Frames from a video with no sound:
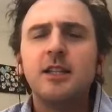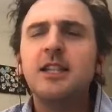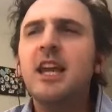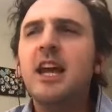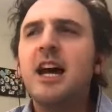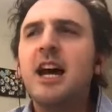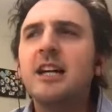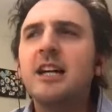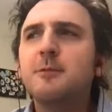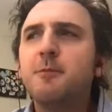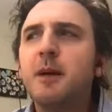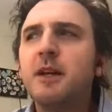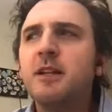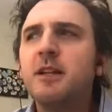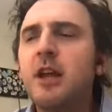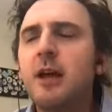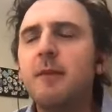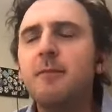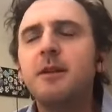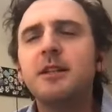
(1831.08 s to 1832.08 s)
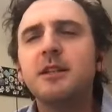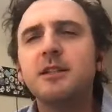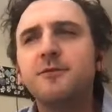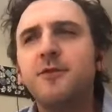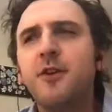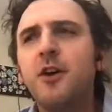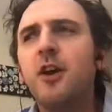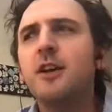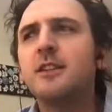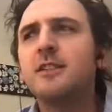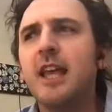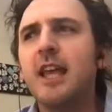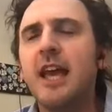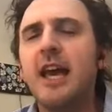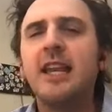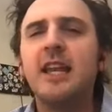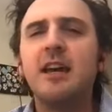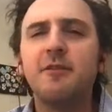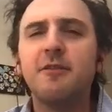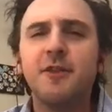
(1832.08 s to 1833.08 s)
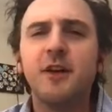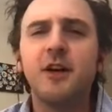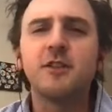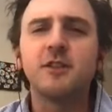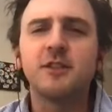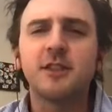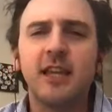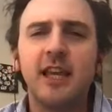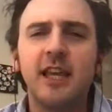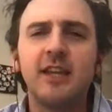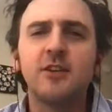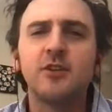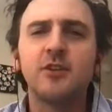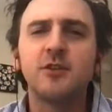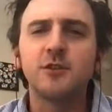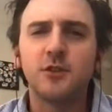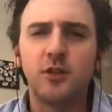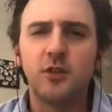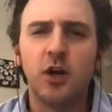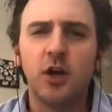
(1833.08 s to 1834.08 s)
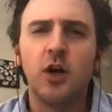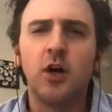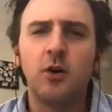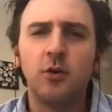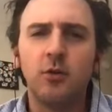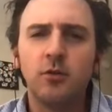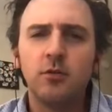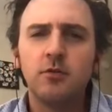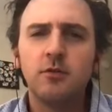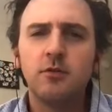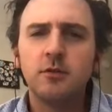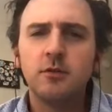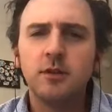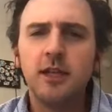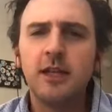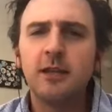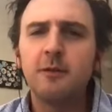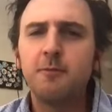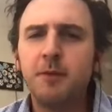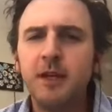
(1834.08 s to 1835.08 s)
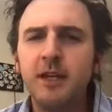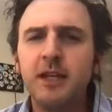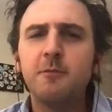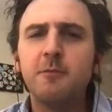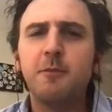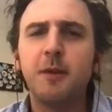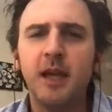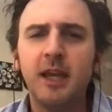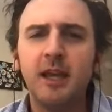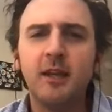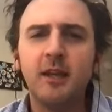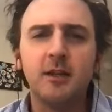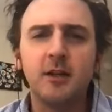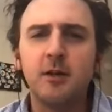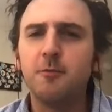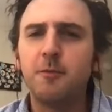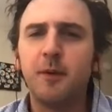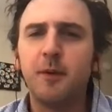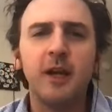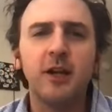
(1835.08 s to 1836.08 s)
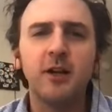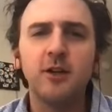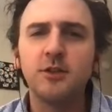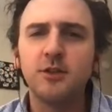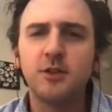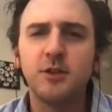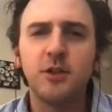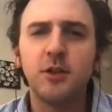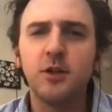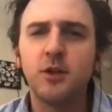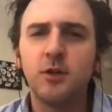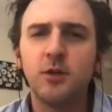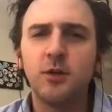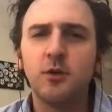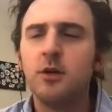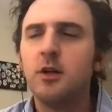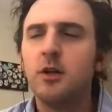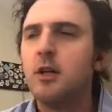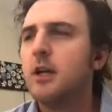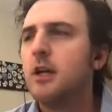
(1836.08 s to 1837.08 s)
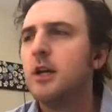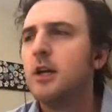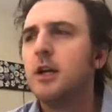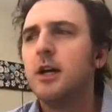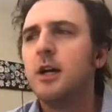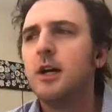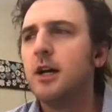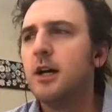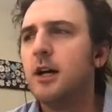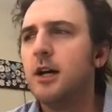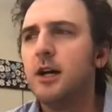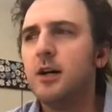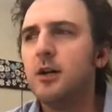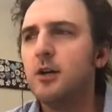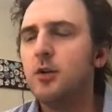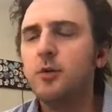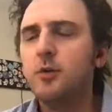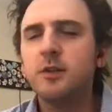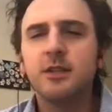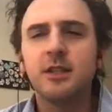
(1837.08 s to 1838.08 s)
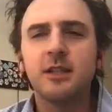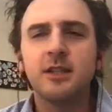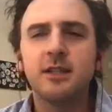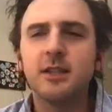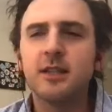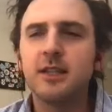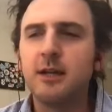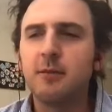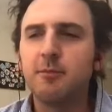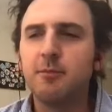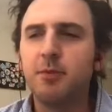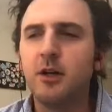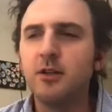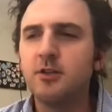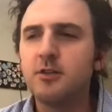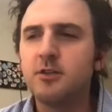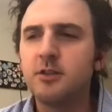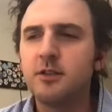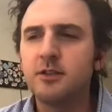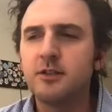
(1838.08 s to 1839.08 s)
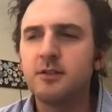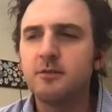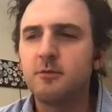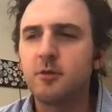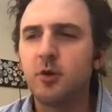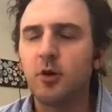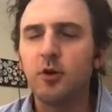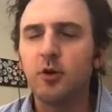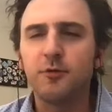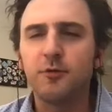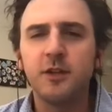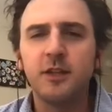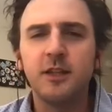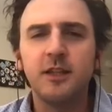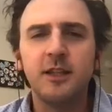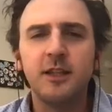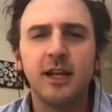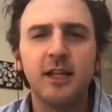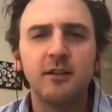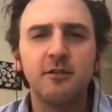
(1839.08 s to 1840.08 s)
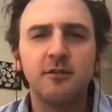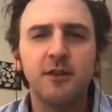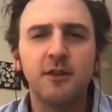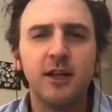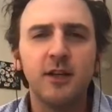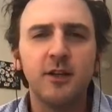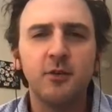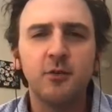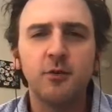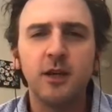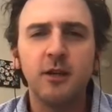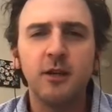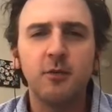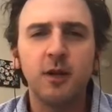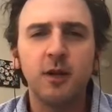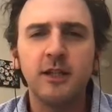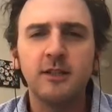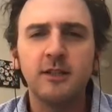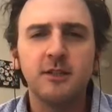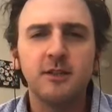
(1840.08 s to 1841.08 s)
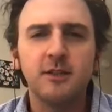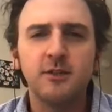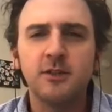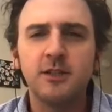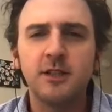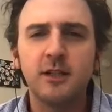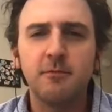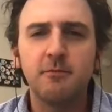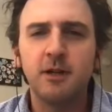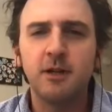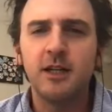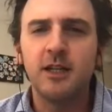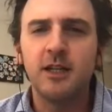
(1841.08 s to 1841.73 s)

Yeah, especially. I mean, as far as NFL scandals go, like being paid compared to uh who is it that like punched his girlfriend in the elevator, Ray Rice or oh, somebody. Ray